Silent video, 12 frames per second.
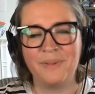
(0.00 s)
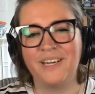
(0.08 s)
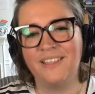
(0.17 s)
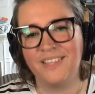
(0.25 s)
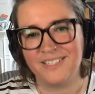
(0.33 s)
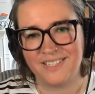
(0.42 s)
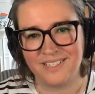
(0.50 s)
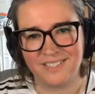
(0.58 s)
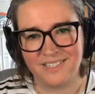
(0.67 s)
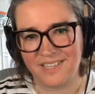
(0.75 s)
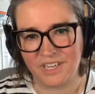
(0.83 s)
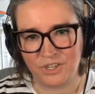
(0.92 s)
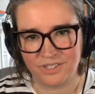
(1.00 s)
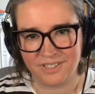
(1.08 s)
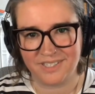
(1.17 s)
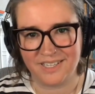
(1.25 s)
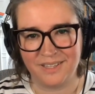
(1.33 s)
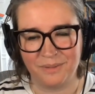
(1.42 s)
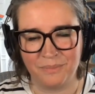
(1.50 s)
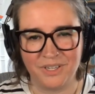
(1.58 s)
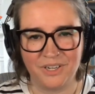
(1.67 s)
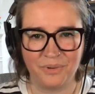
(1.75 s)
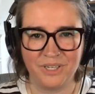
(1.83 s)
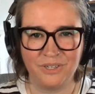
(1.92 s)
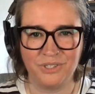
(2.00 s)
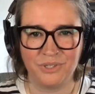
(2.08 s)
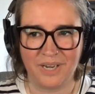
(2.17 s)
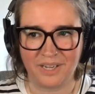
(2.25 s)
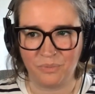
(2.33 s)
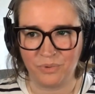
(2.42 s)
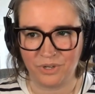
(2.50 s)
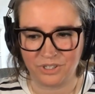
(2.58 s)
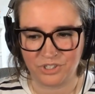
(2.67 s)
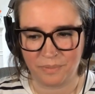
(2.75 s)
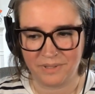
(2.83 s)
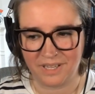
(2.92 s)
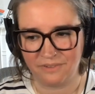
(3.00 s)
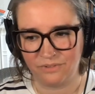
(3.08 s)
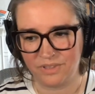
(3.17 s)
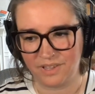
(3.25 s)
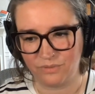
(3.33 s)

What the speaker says: I mean in this instance I couldn't see them, but you know when you do like a workshop and